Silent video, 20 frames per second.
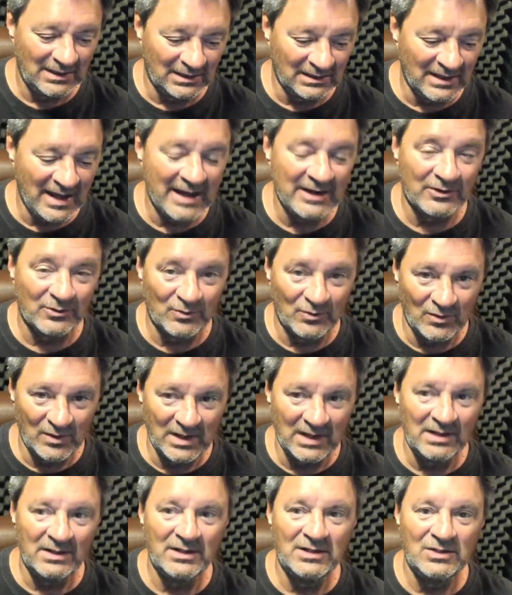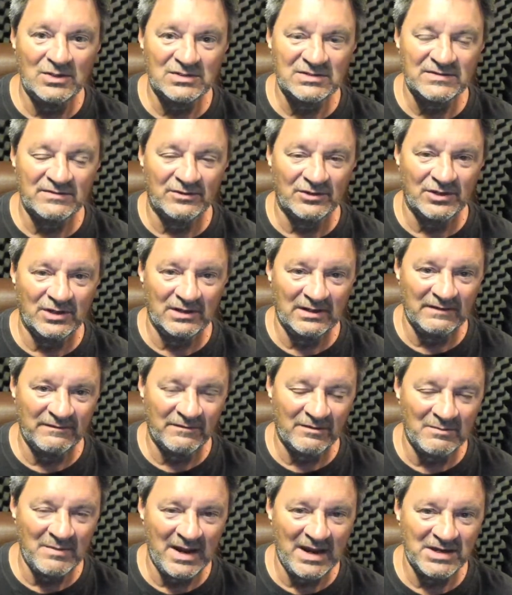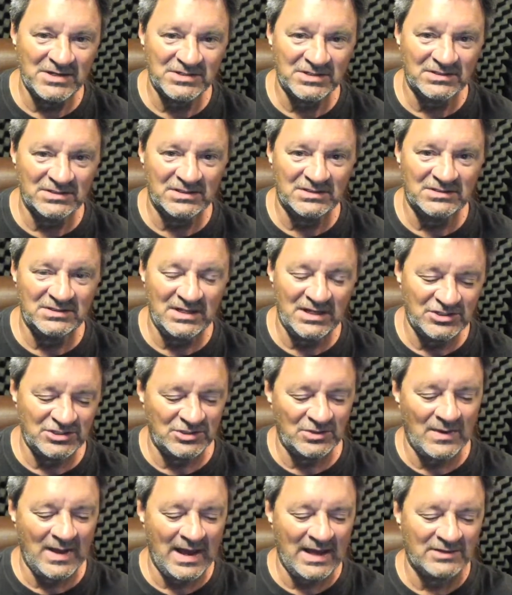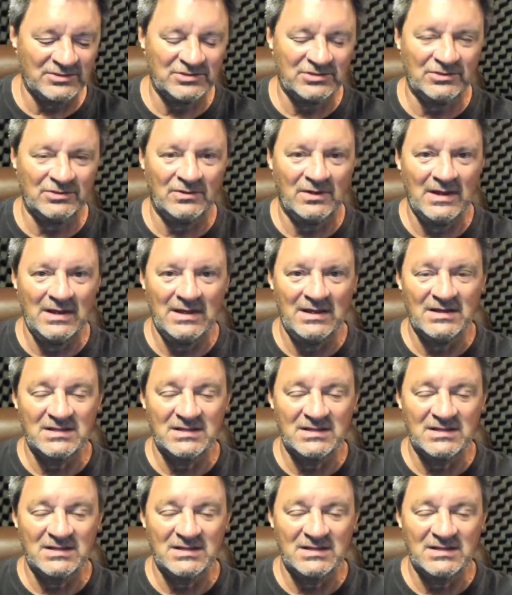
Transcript: A lot of really useful, good information to teach you how to